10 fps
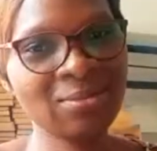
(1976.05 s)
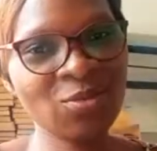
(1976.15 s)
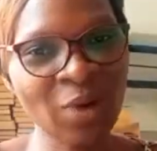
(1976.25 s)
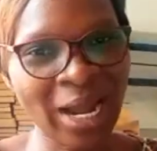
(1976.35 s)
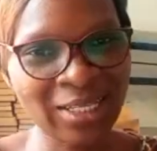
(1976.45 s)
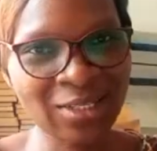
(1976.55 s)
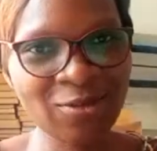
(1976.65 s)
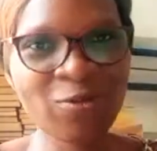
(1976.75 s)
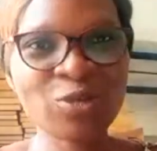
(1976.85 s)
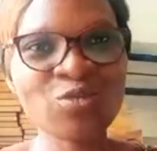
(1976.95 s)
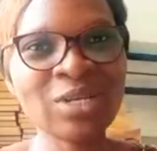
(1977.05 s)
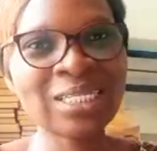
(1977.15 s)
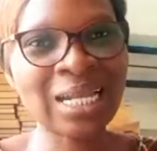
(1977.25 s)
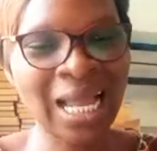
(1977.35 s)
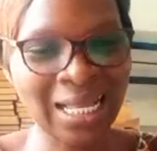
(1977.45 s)
right, for today's
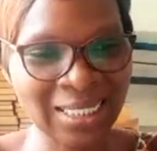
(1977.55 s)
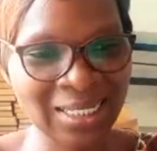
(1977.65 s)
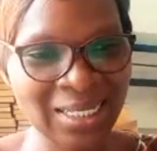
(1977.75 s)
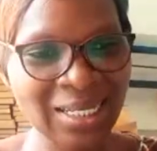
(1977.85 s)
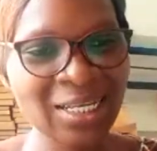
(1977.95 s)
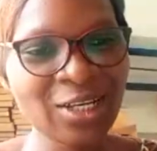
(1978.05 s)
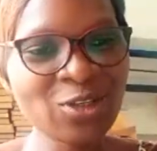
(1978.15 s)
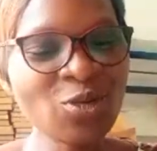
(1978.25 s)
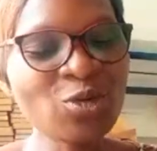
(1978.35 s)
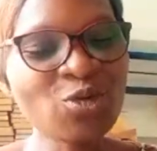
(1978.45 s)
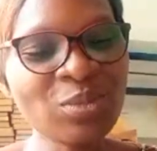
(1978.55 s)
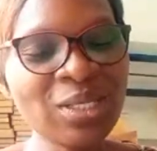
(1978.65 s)
class is going to be